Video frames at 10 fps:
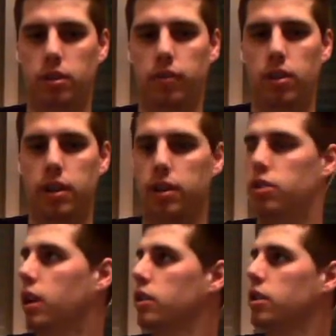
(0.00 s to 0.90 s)
follow the
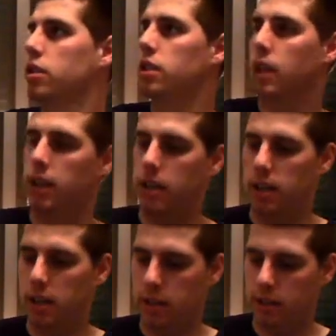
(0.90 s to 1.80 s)
instructions
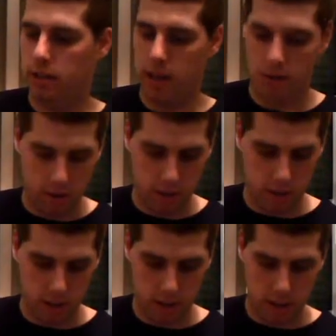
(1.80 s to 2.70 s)
and to download
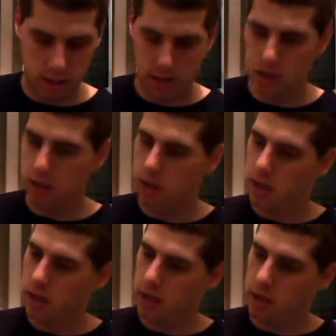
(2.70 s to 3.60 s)
the
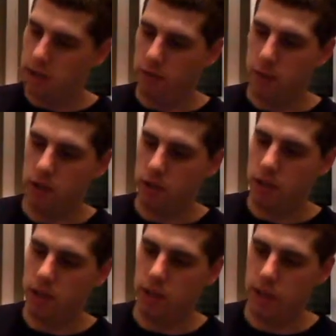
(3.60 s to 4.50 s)
information you
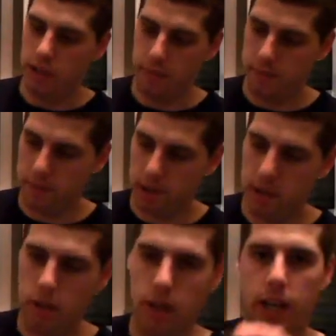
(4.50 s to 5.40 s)
need.
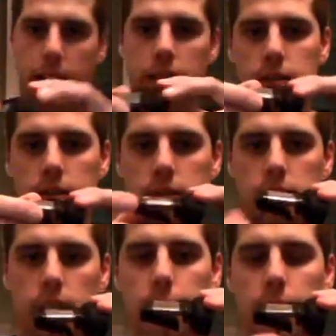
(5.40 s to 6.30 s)
Okay,
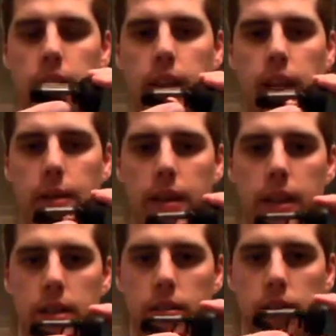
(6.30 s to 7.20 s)
now the main thing about
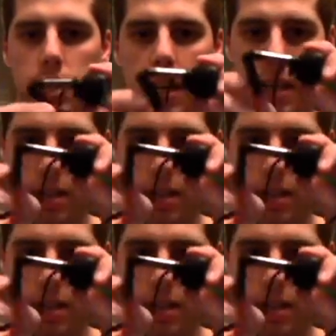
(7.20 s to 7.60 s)
this, obviously it has the